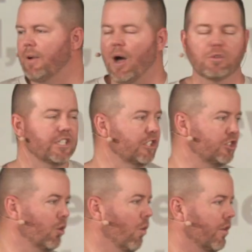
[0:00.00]
I was in a
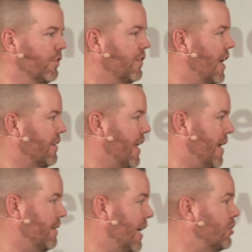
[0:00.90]
store
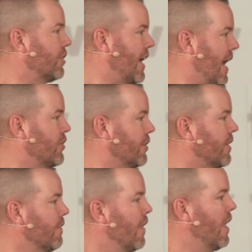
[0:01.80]
yesterday actually,
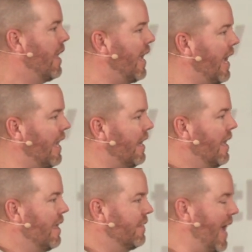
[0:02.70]
and
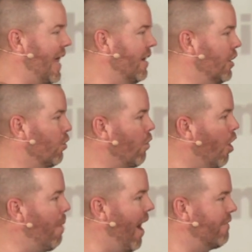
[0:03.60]
they had a little
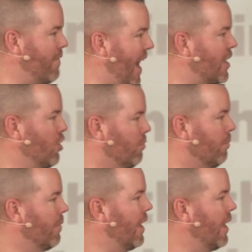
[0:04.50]
robot vacuum.